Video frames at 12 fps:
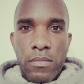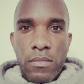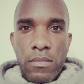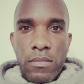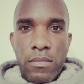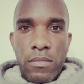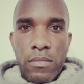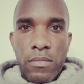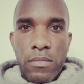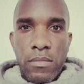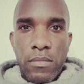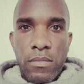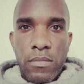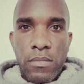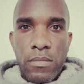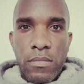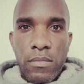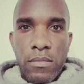
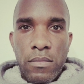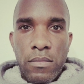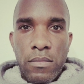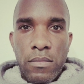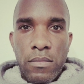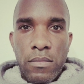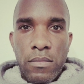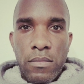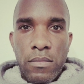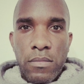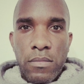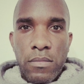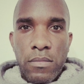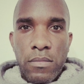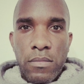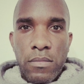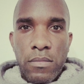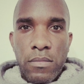
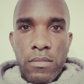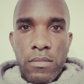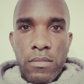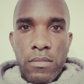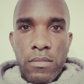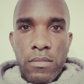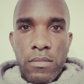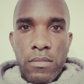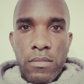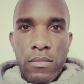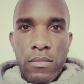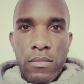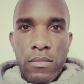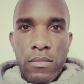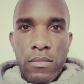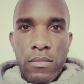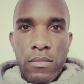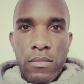[no speech]